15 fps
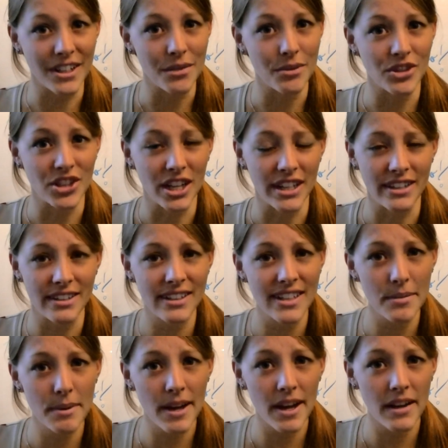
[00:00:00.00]
what you guys think
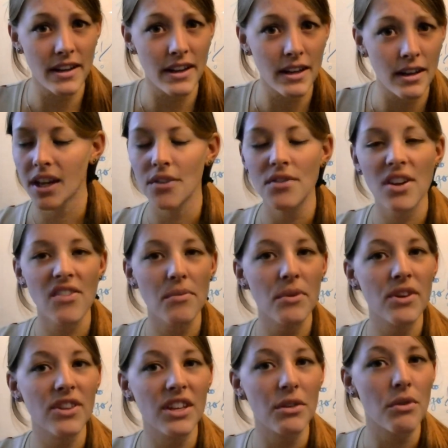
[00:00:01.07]
about it. If you have a
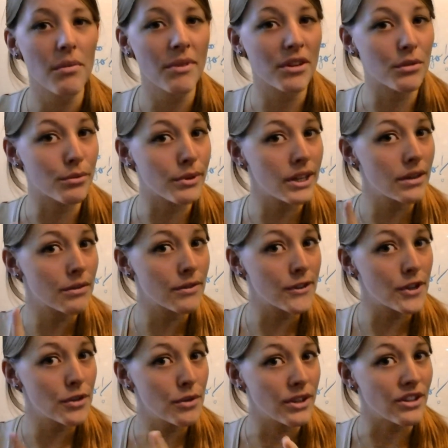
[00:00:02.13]
book that you want me to read,
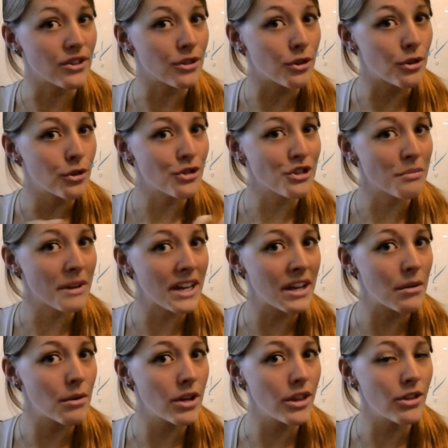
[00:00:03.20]
review, and do the whole
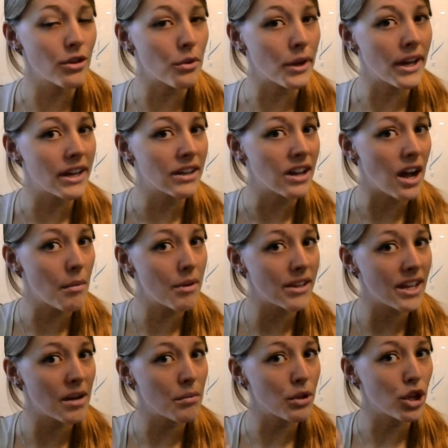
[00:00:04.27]
shebang with, go ahead, comment
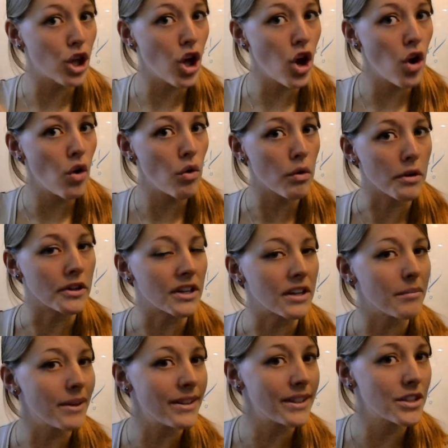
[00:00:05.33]
down below, or you
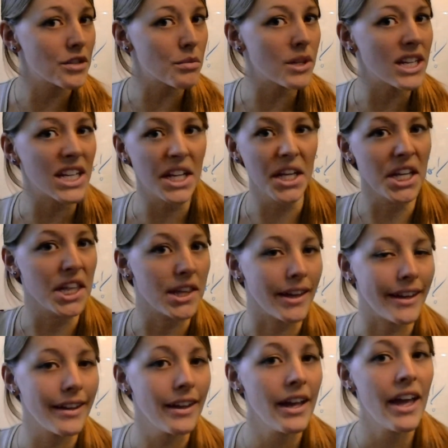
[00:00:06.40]
can message me,
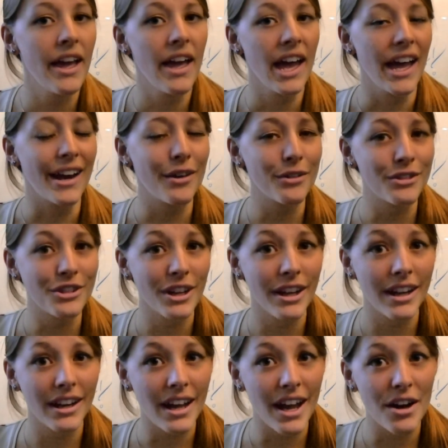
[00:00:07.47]
anything, and I'll check
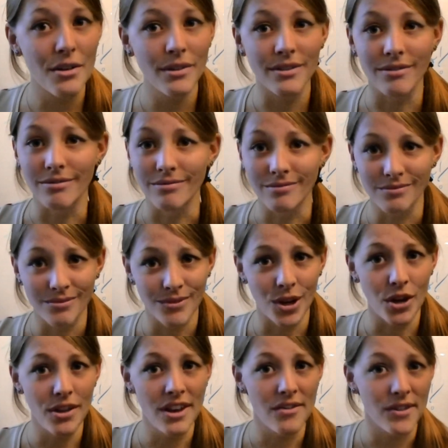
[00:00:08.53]
it out and
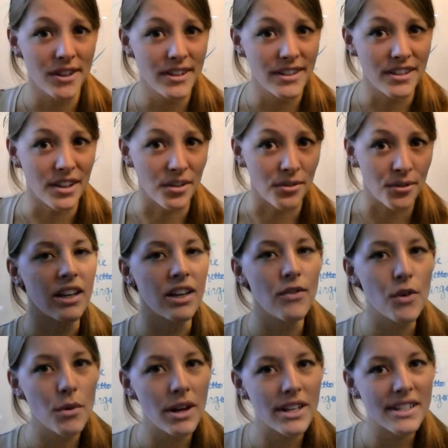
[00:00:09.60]
all that fun stuff. If
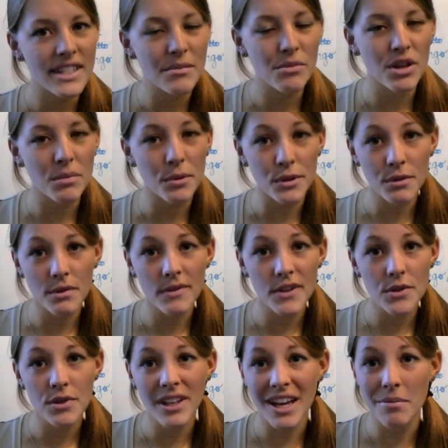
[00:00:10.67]
you want to see more book
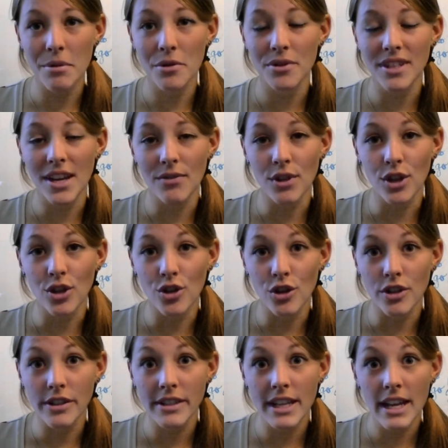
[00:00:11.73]
reviews, I post every
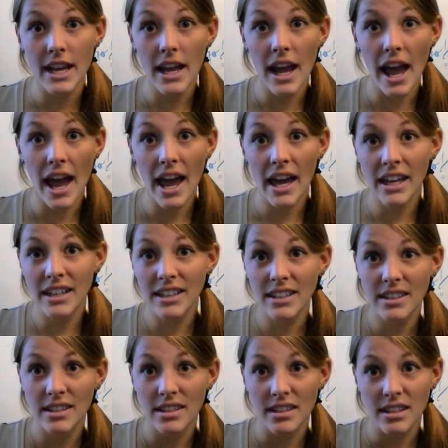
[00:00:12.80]
Thursday,
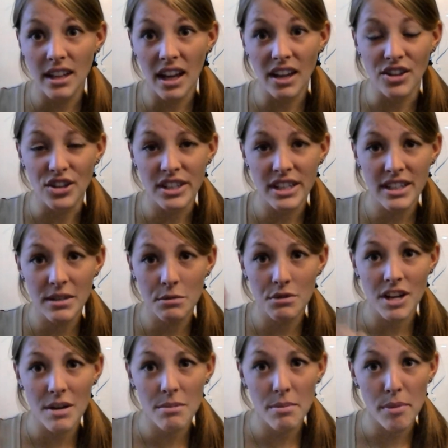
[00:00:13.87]
and yeah, just hit
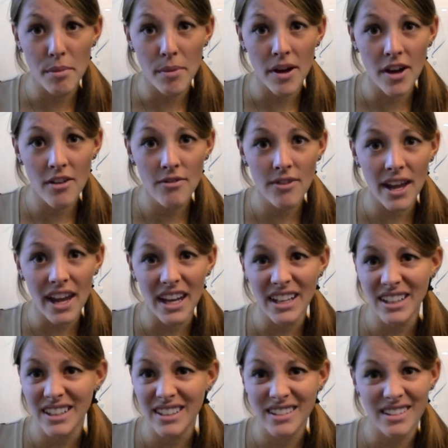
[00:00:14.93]
subscribe up above,
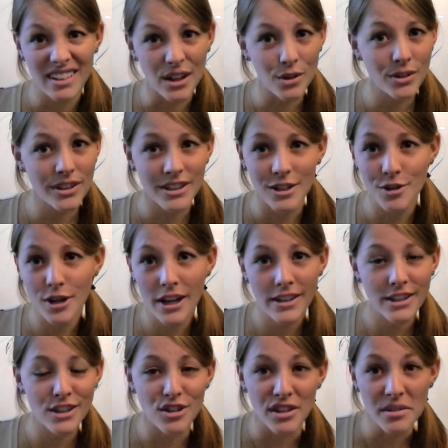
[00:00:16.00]
and I'll see you
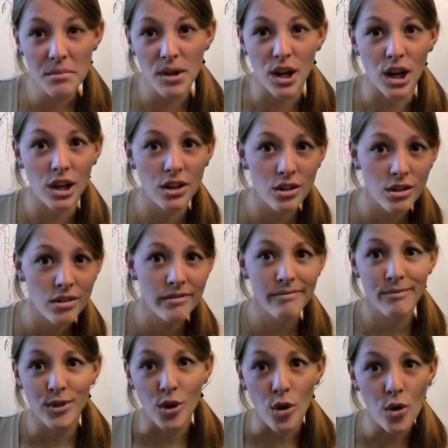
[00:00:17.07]
guys in your inbox.
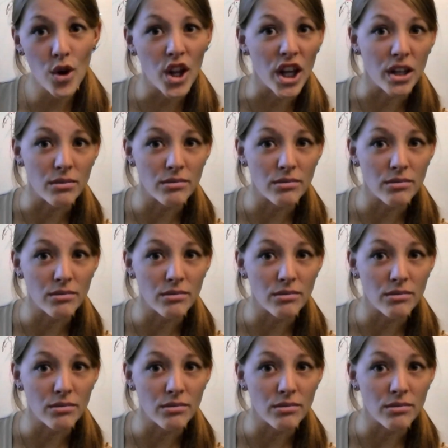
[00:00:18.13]
Totally.